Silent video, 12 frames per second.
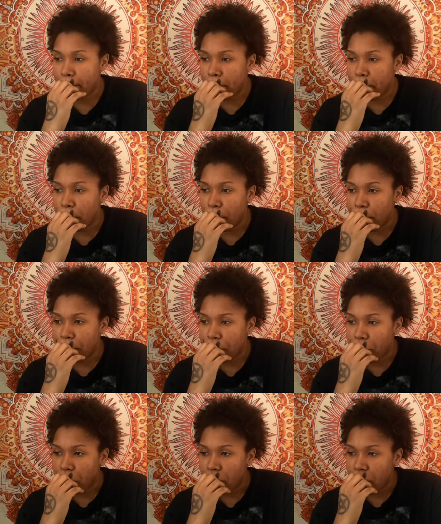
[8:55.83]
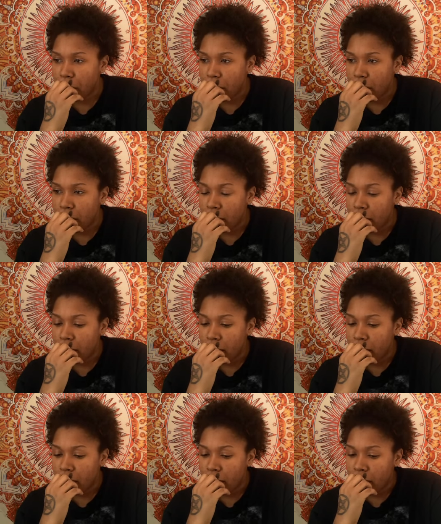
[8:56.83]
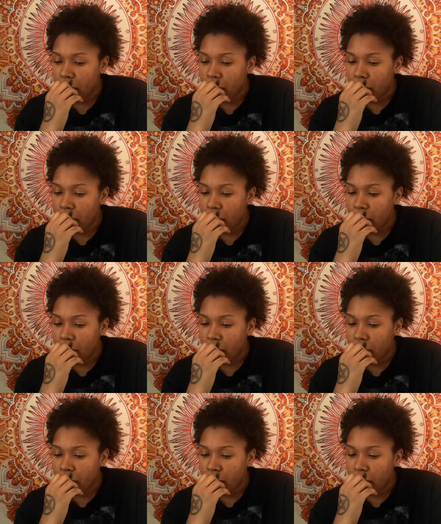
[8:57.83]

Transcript: Nobody speaks.